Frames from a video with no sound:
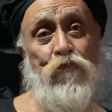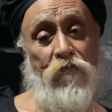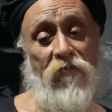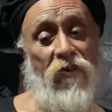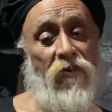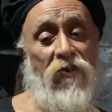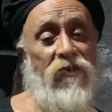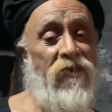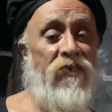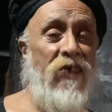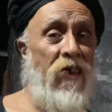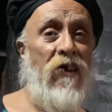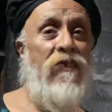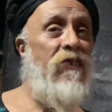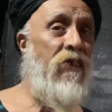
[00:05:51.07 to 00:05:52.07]
Because they
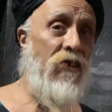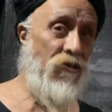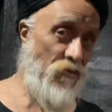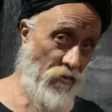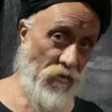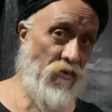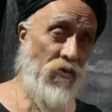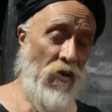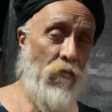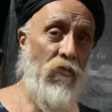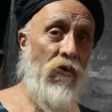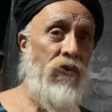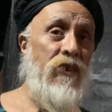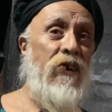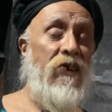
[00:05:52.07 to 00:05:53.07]
are there to
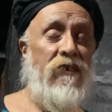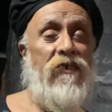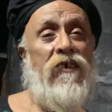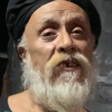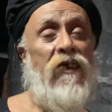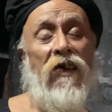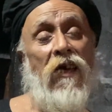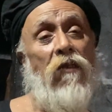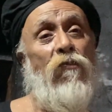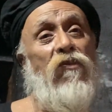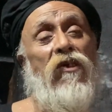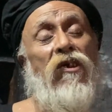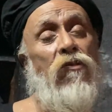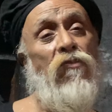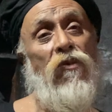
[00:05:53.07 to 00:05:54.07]
protect and help
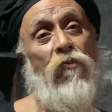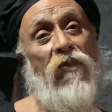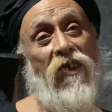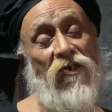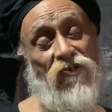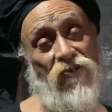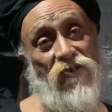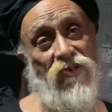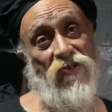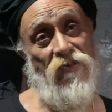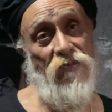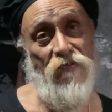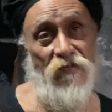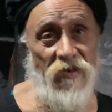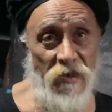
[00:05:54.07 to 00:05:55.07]
the human beings
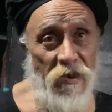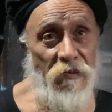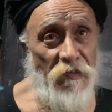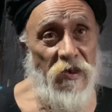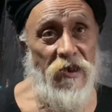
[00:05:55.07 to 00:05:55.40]
in